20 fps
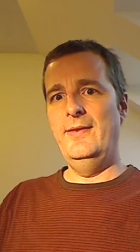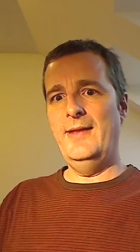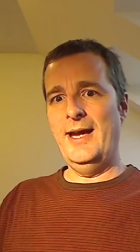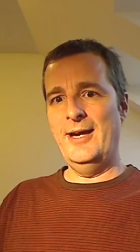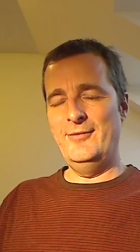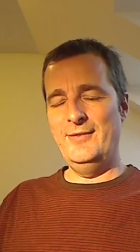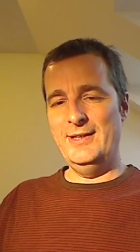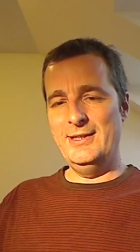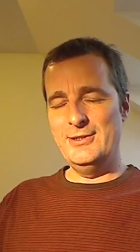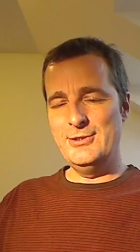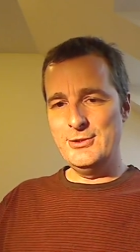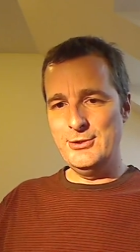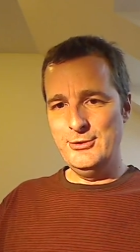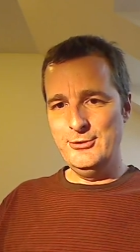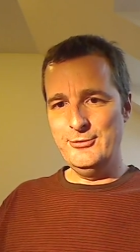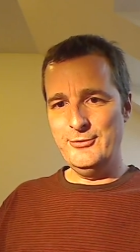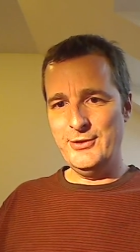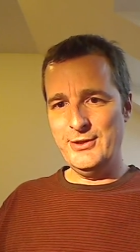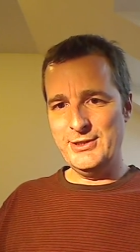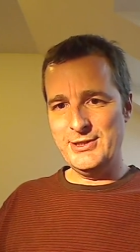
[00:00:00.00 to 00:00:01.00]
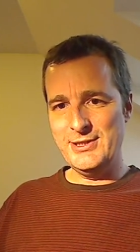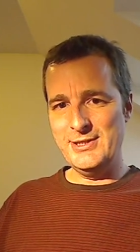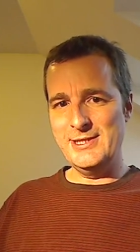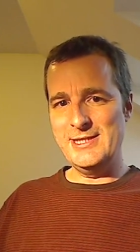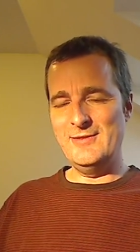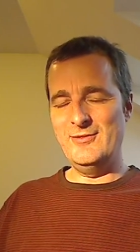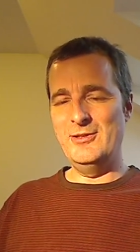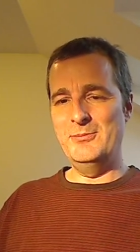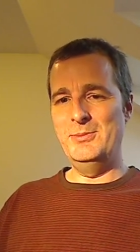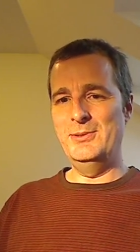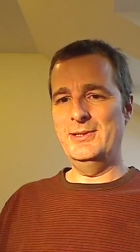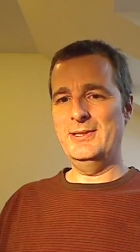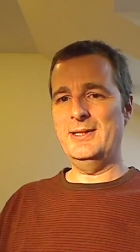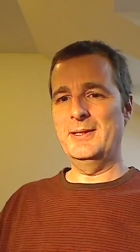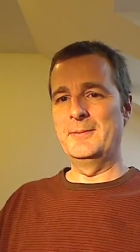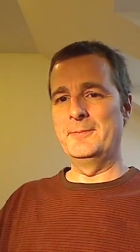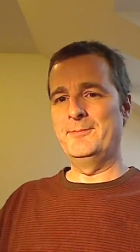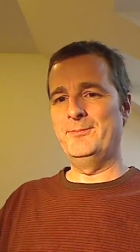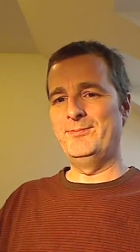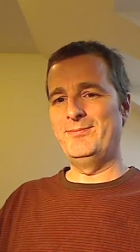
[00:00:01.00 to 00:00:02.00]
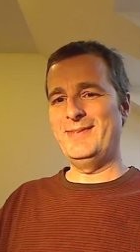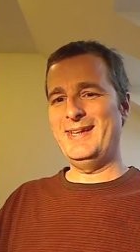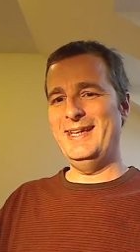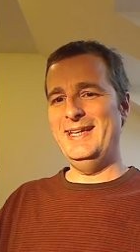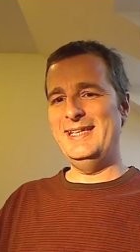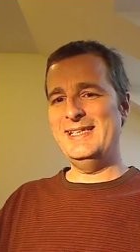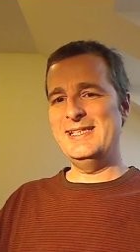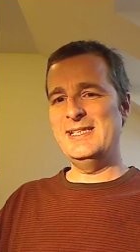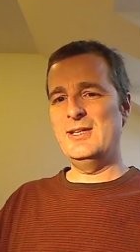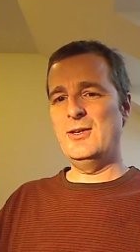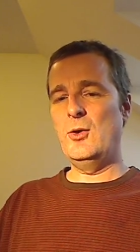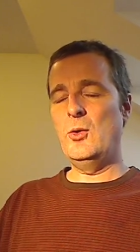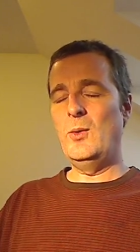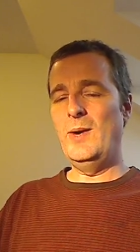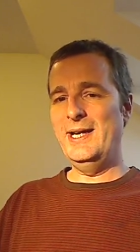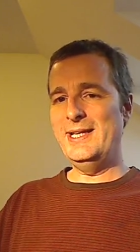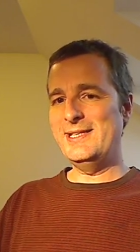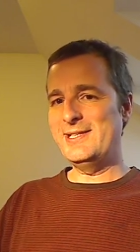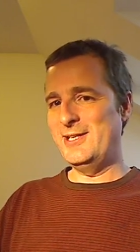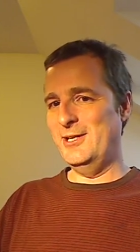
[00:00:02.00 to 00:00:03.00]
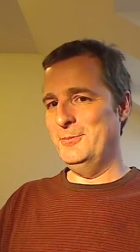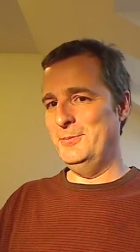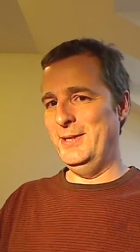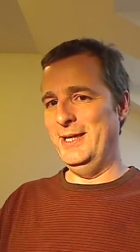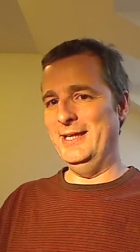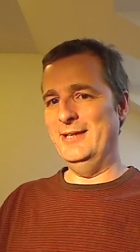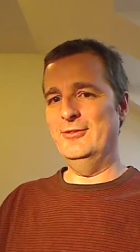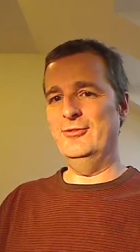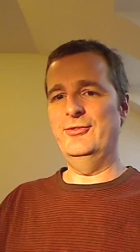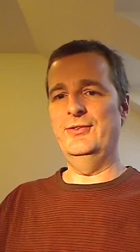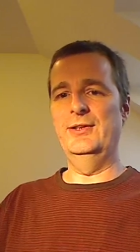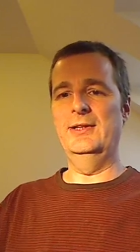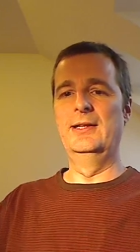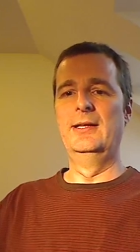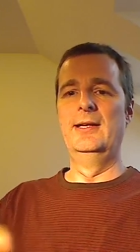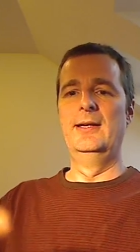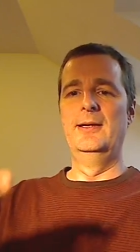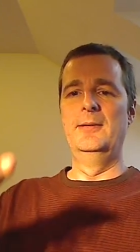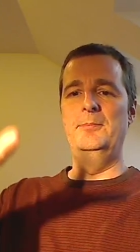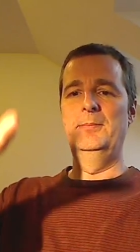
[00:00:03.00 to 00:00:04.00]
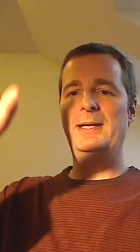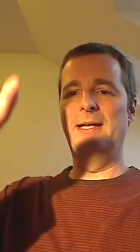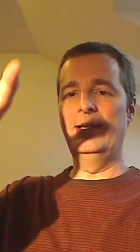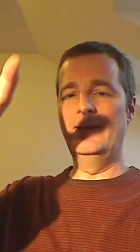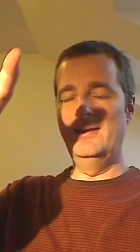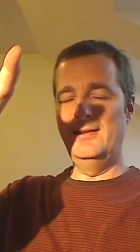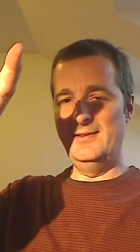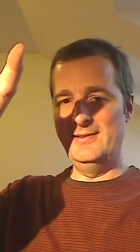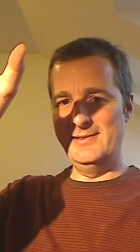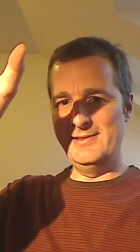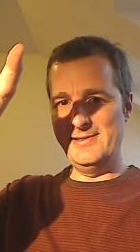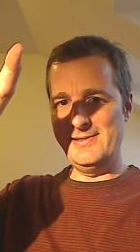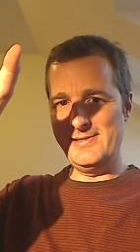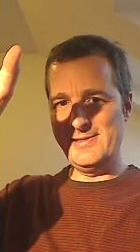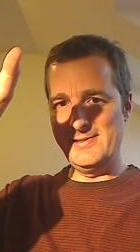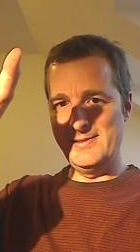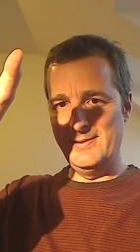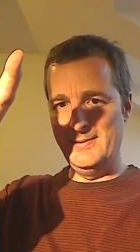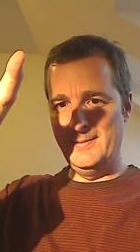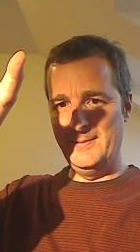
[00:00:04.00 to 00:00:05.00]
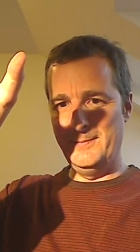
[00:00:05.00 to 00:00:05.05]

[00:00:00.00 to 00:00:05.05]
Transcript: having 2 versions of the book isn't quite so painful, because